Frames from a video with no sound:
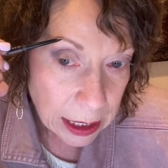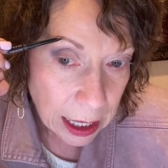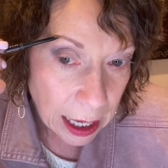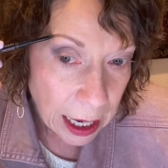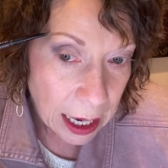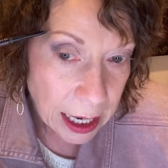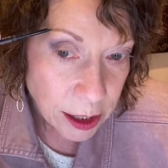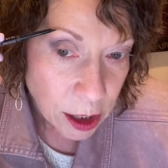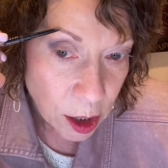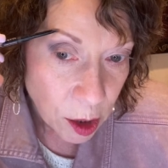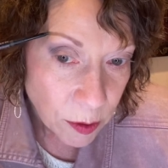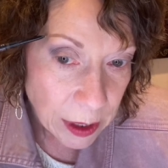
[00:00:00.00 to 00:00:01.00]
I
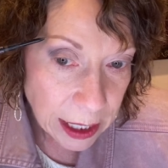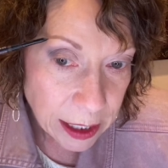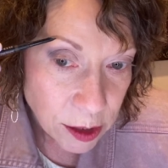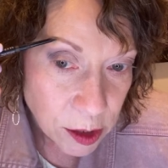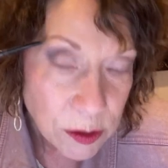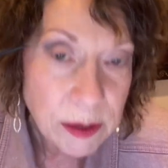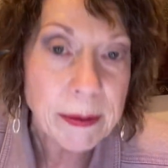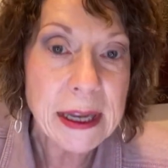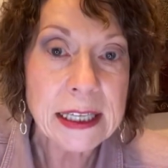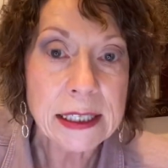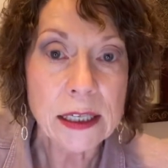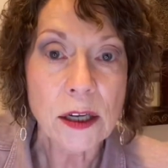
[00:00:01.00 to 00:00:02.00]
know that I can use a
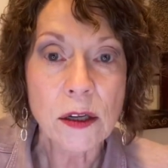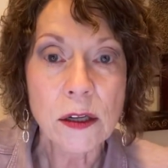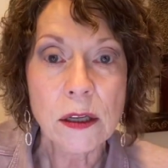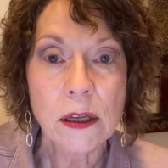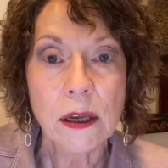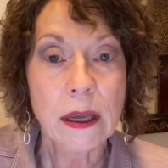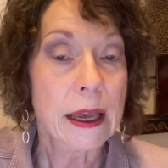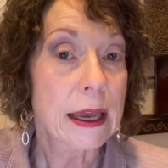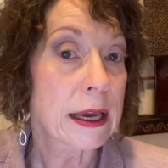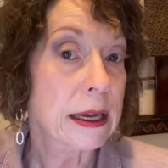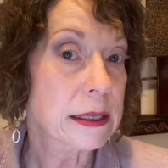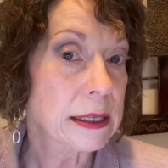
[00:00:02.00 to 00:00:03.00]
pencil
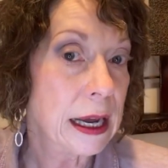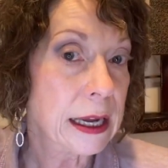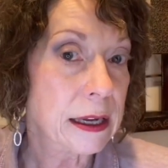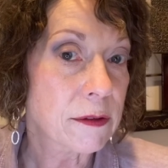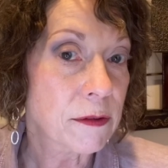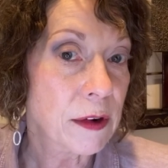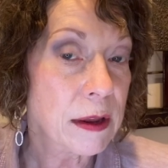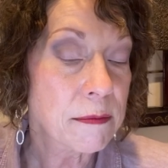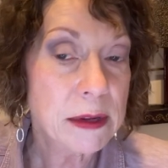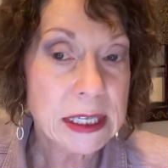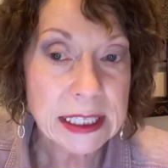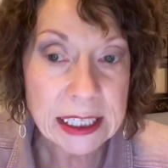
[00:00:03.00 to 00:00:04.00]
and I can
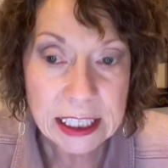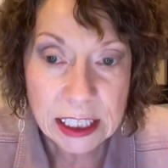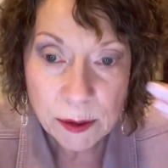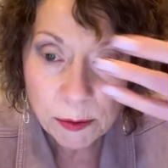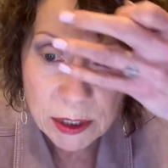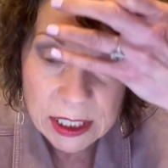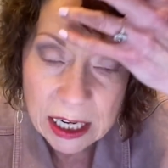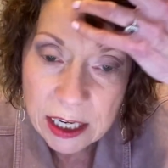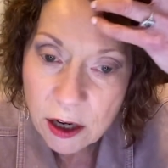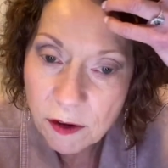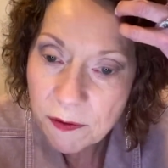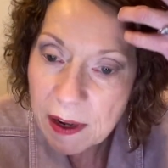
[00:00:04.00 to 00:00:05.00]
frame 60% of
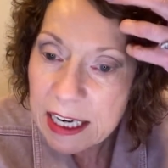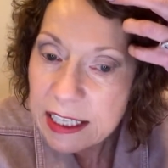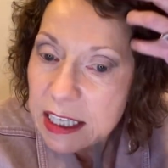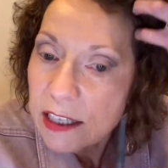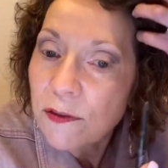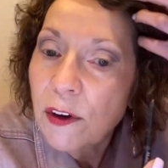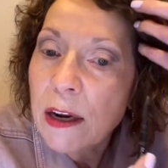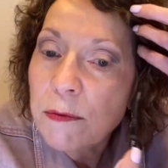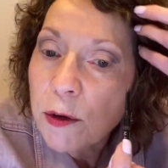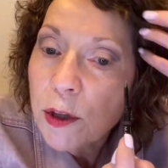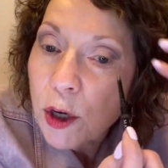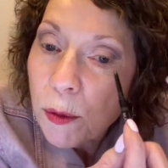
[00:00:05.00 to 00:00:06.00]
your face is framed
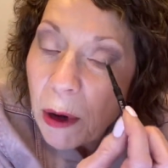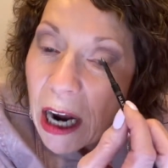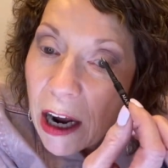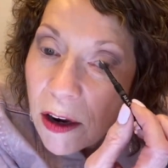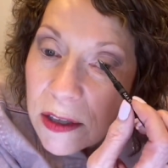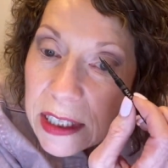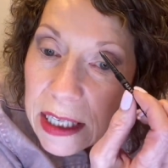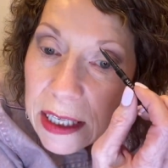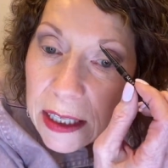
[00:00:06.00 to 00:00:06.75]
with your brows.